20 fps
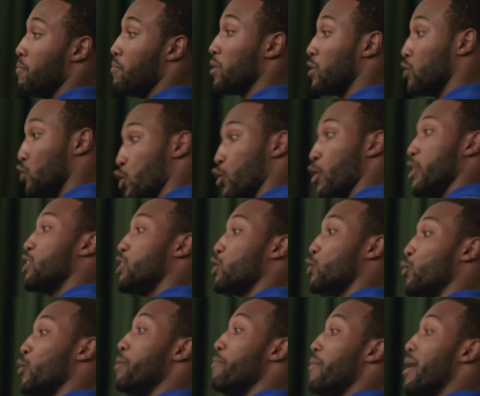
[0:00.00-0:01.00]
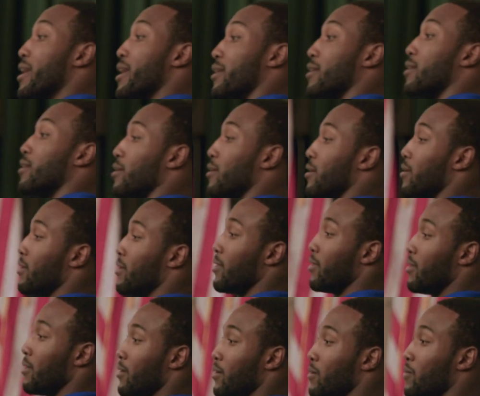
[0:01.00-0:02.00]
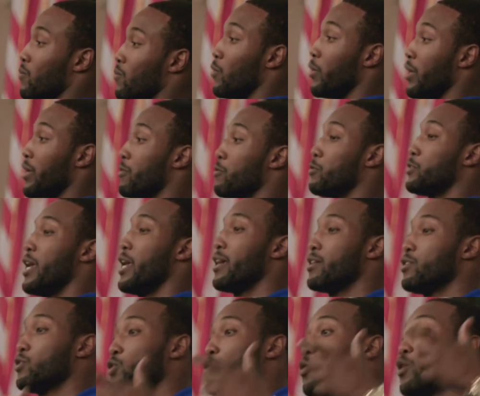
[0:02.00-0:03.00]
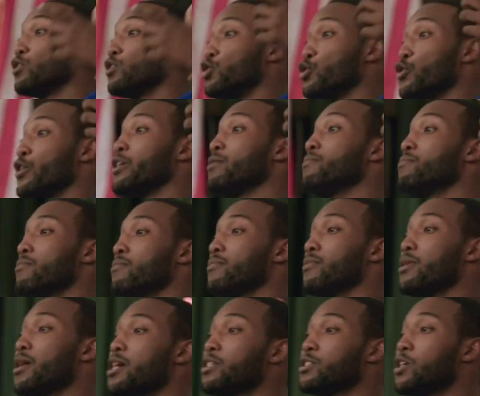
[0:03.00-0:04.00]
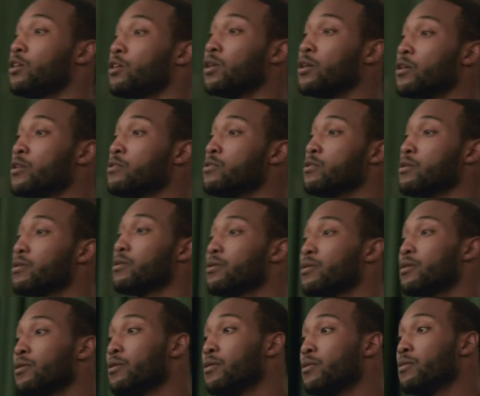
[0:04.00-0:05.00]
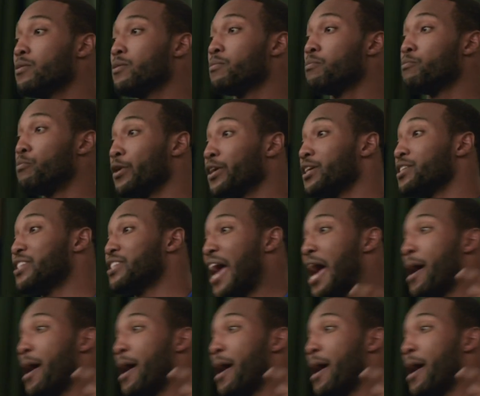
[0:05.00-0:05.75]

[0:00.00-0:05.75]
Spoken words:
But the choices we make will either take us to our dream, as I learned, bring us